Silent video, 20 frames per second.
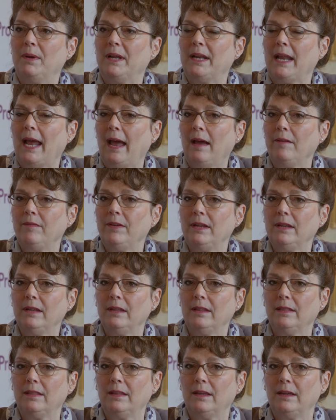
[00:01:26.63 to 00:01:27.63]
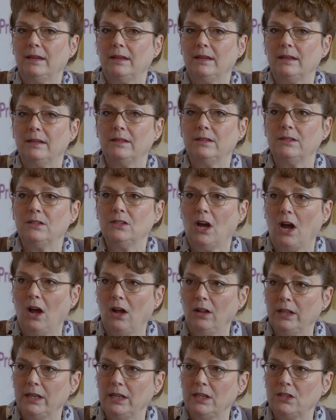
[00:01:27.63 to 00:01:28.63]
having the
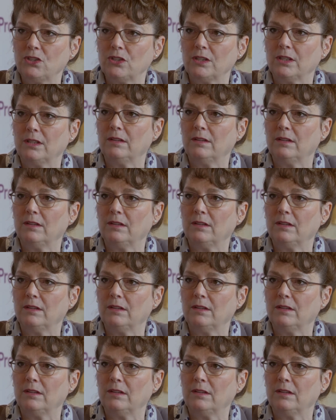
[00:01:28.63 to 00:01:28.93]
knowledge,